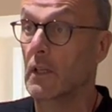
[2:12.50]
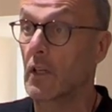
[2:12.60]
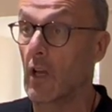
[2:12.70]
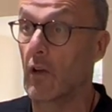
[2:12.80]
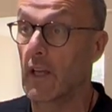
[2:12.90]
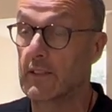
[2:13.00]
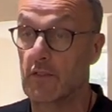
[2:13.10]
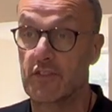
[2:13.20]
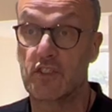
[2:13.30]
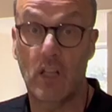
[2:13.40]
you know, is
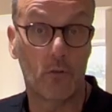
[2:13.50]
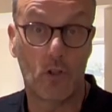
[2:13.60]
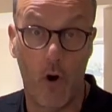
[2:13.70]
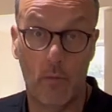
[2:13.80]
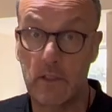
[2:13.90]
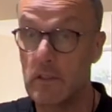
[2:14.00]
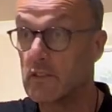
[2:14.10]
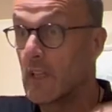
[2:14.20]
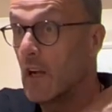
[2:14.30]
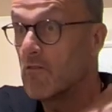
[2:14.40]
so common,
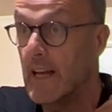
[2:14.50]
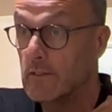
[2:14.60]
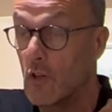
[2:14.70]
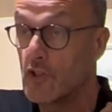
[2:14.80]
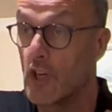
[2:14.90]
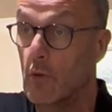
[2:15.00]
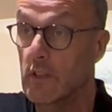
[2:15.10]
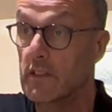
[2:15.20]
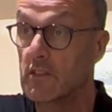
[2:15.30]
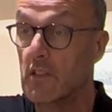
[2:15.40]
isn't it, around our
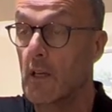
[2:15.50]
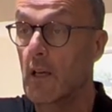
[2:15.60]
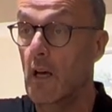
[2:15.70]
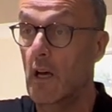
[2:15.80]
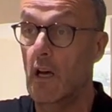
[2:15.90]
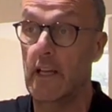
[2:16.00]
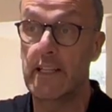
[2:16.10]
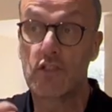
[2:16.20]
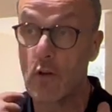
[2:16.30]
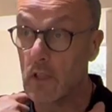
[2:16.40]
shoulders,
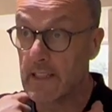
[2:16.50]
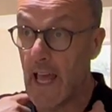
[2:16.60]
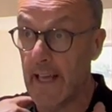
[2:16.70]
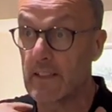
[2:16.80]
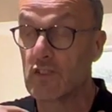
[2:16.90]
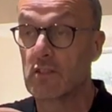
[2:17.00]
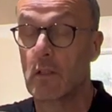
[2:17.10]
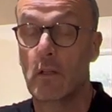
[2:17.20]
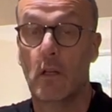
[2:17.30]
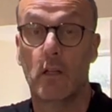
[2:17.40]
into our necks,
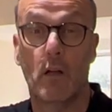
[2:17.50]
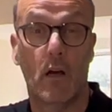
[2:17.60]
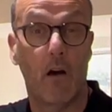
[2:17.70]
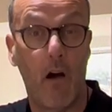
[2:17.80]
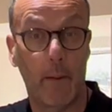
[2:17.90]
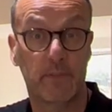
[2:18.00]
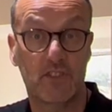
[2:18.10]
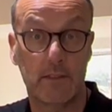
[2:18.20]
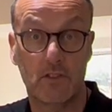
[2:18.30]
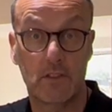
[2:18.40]

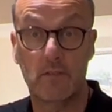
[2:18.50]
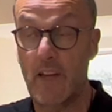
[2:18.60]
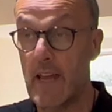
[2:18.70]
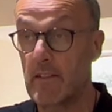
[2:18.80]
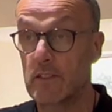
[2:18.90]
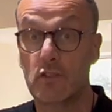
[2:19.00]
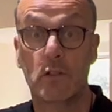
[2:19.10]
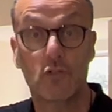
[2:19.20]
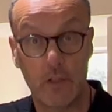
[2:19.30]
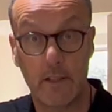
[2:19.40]
hypersensitive areas,
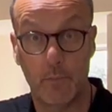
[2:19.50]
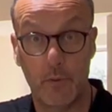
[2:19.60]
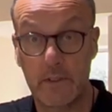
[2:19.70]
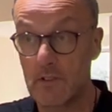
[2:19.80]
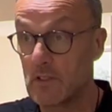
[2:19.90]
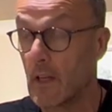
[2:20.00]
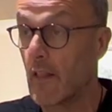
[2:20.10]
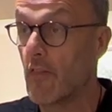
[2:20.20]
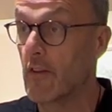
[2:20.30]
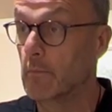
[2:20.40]
trigger points
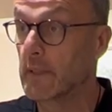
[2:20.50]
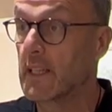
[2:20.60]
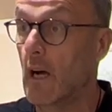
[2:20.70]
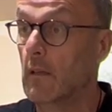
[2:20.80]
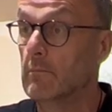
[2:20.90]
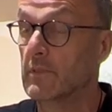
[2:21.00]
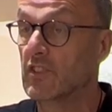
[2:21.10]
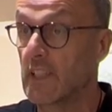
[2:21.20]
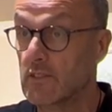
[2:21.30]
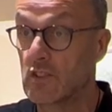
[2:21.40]
that become
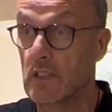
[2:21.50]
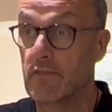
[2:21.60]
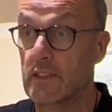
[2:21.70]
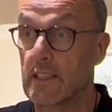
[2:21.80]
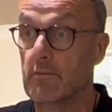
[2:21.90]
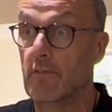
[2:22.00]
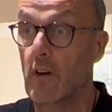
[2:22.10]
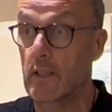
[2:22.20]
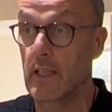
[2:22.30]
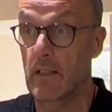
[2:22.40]
sensitive and
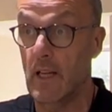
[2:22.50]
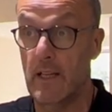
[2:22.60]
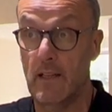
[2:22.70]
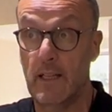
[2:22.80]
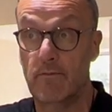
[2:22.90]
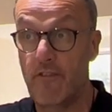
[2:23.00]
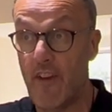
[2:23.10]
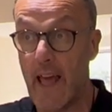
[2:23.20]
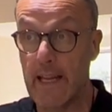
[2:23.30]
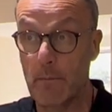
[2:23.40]

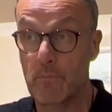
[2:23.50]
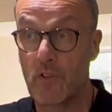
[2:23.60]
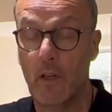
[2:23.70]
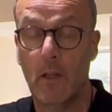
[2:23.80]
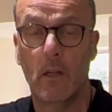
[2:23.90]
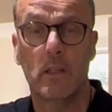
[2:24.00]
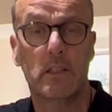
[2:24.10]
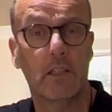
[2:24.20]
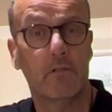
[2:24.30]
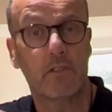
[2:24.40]
inflamed,
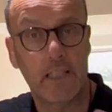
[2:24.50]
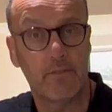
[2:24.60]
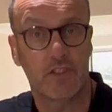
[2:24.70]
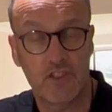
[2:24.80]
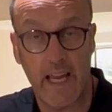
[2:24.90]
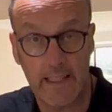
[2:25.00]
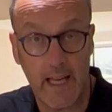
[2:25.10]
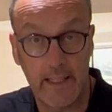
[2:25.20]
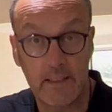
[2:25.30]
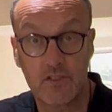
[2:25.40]
can give us
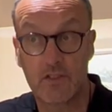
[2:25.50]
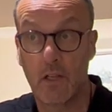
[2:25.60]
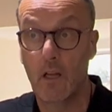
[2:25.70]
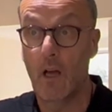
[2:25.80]
headaches,